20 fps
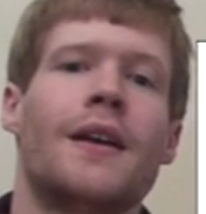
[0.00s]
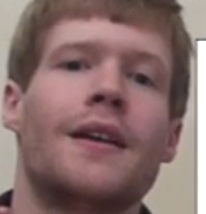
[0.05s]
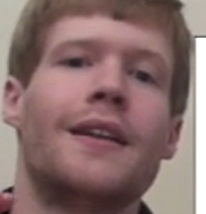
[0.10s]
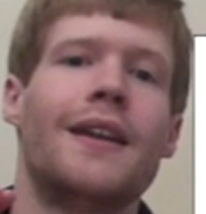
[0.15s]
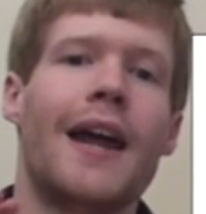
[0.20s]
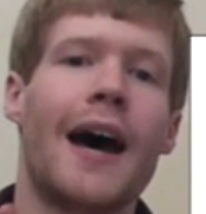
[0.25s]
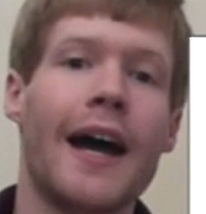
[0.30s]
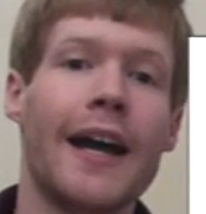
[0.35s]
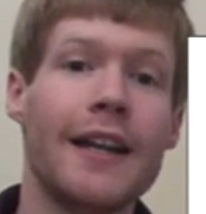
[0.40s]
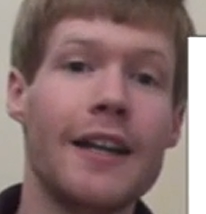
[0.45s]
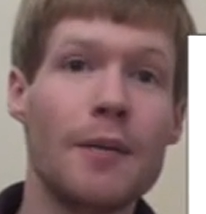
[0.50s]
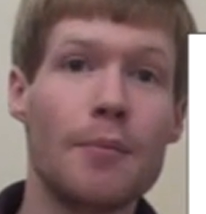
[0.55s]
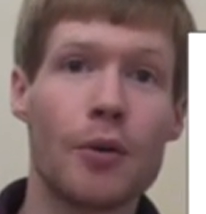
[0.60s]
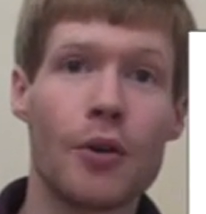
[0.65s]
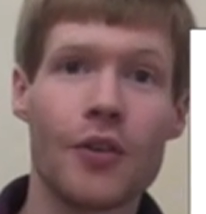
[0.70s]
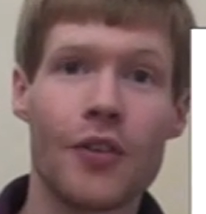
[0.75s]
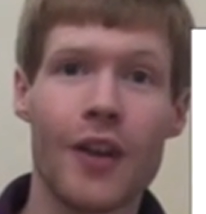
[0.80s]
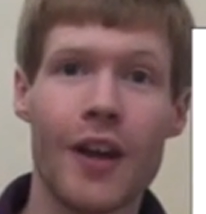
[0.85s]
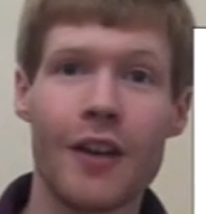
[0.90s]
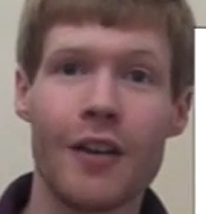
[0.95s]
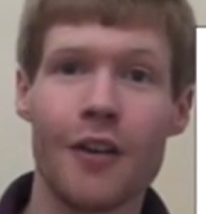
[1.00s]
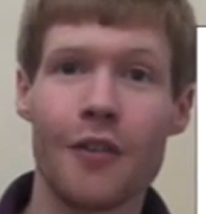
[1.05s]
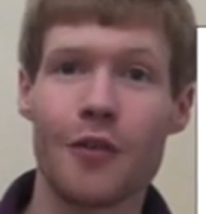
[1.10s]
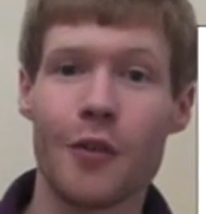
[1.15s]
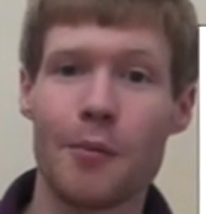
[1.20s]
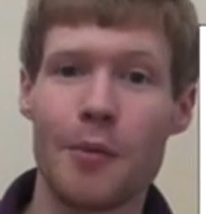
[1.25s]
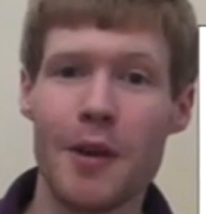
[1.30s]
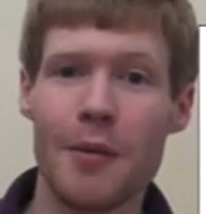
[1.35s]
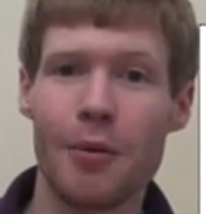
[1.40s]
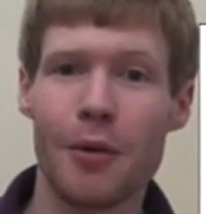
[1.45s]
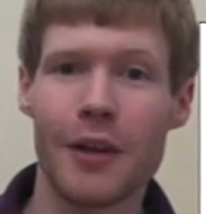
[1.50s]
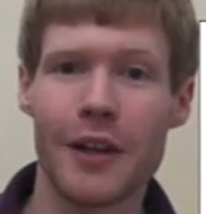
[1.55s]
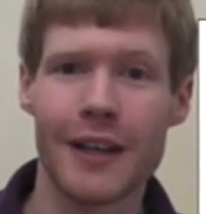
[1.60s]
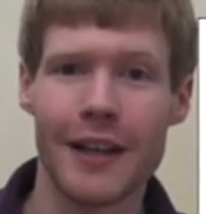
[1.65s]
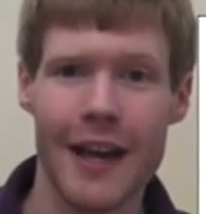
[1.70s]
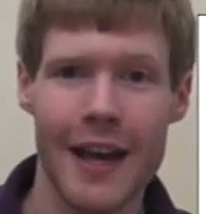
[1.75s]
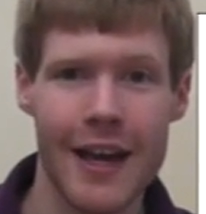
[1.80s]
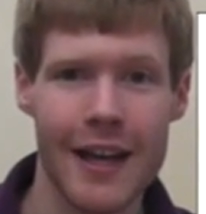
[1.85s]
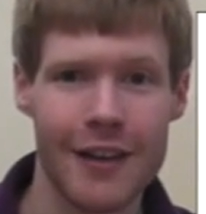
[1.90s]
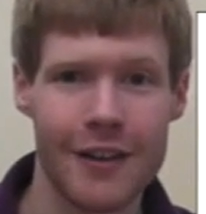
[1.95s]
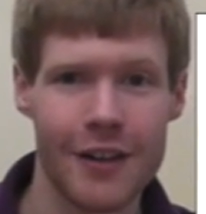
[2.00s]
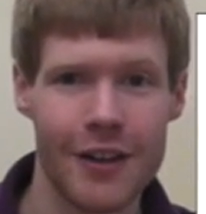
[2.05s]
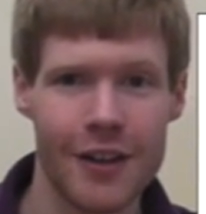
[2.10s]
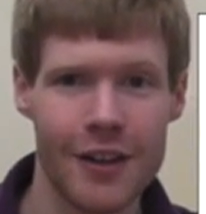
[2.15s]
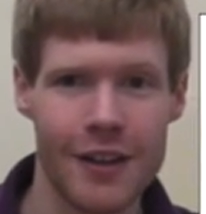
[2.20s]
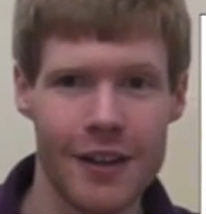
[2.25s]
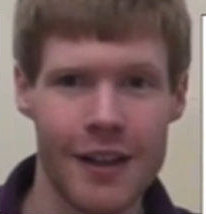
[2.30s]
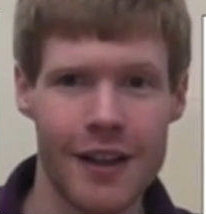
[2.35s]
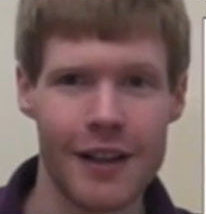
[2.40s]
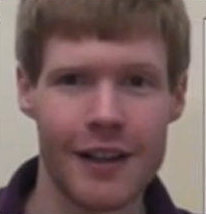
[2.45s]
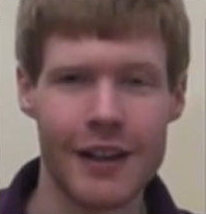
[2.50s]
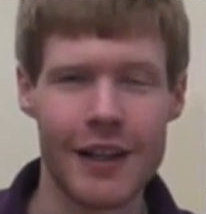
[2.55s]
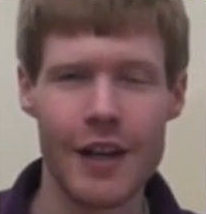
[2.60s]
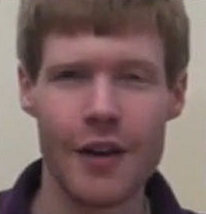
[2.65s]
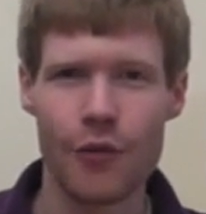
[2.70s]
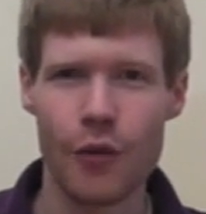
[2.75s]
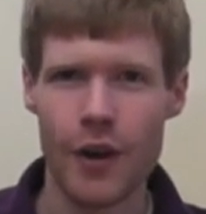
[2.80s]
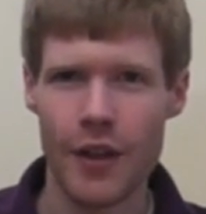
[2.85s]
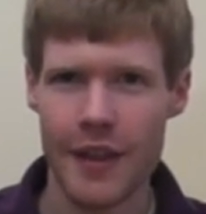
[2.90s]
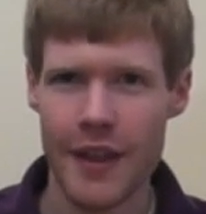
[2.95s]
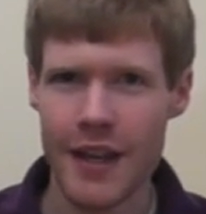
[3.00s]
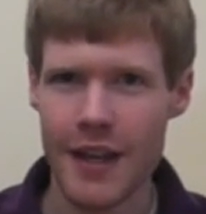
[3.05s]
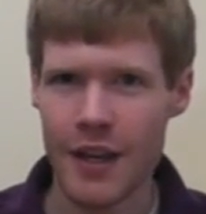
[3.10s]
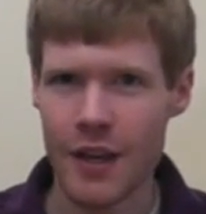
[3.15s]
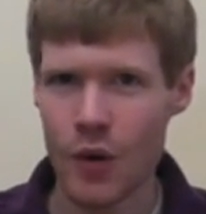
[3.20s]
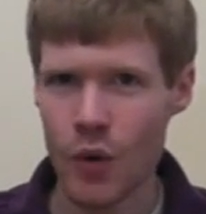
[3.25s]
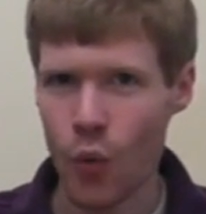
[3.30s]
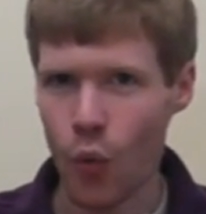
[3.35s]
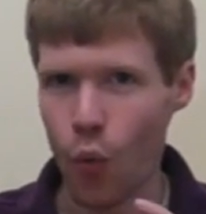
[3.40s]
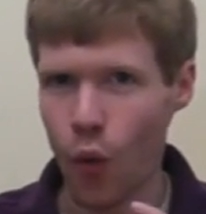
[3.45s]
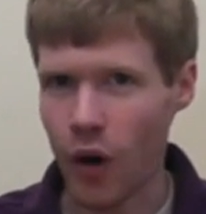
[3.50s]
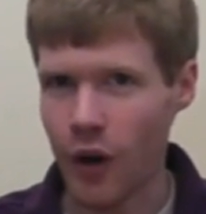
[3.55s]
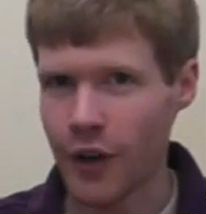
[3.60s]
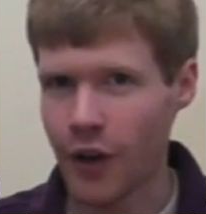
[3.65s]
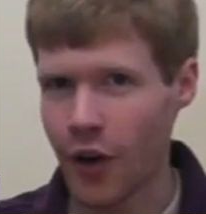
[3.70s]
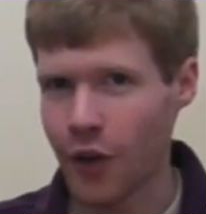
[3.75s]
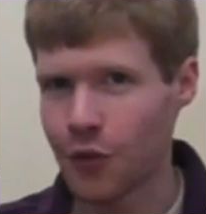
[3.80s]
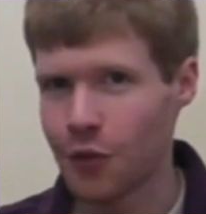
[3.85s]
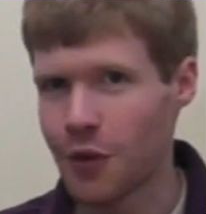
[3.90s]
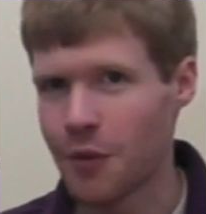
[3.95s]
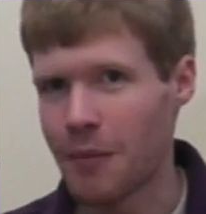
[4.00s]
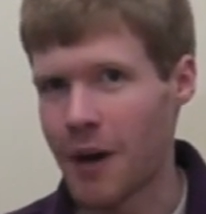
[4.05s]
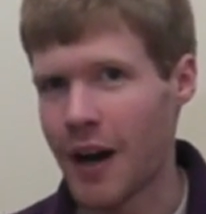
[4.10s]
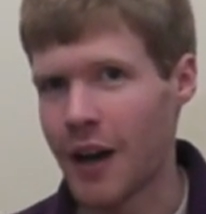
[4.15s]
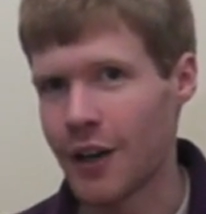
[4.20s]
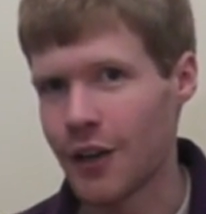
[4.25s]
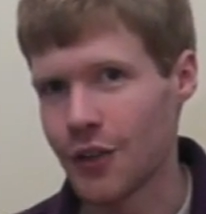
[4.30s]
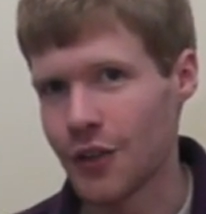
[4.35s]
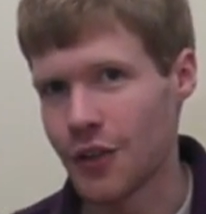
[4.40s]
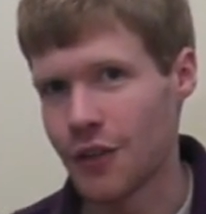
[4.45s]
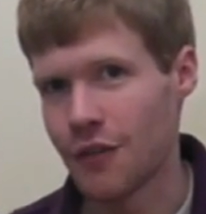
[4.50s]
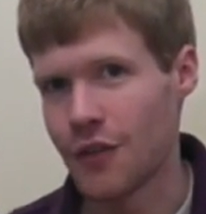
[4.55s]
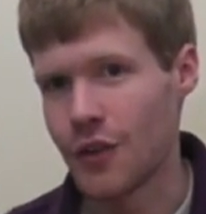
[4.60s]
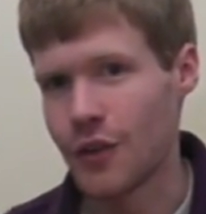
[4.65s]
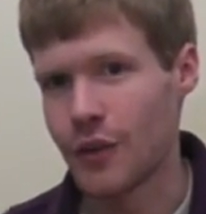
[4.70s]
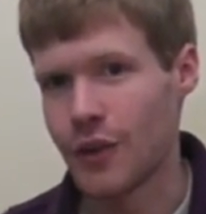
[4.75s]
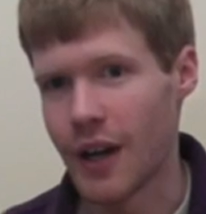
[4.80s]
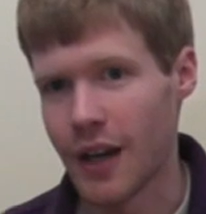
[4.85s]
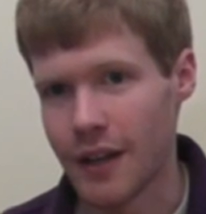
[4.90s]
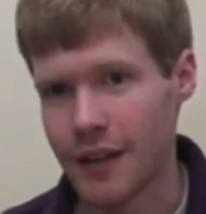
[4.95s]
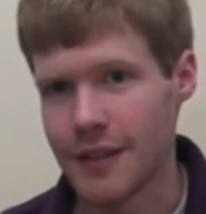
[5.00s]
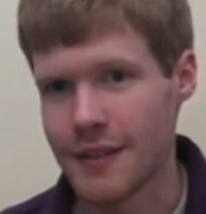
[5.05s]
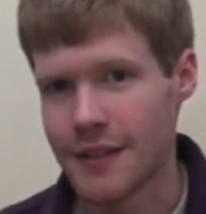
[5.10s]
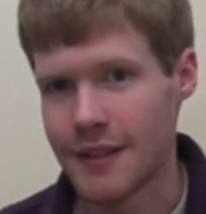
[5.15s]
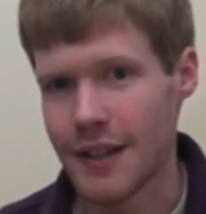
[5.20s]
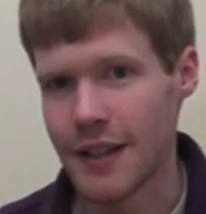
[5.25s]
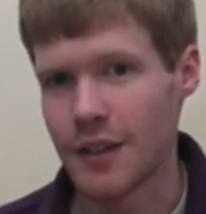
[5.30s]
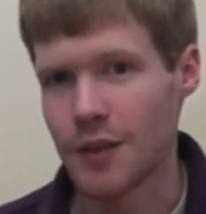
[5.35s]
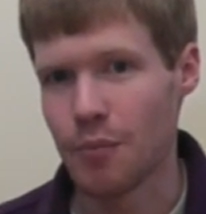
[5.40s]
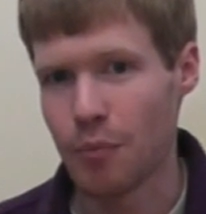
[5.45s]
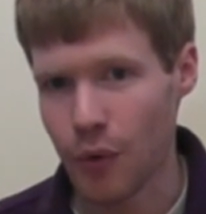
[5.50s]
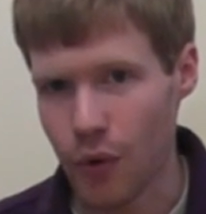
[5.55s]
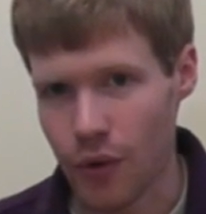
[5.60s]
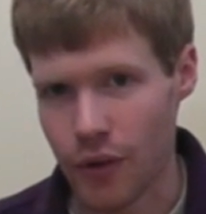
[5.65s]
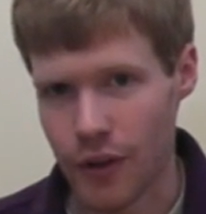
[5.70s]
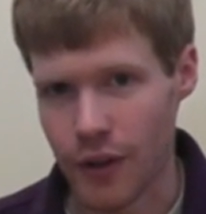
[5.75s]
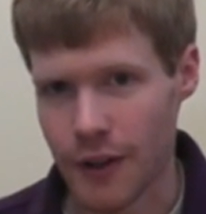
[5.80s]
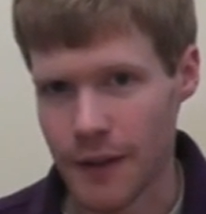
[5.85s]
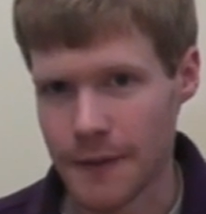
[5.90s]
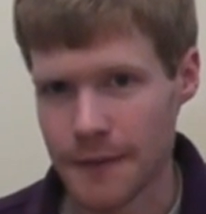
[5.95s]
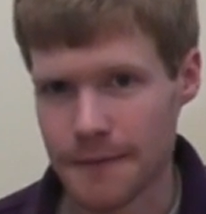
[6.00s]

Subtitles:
90% of the people in Canada live within 100 miles of the United States border.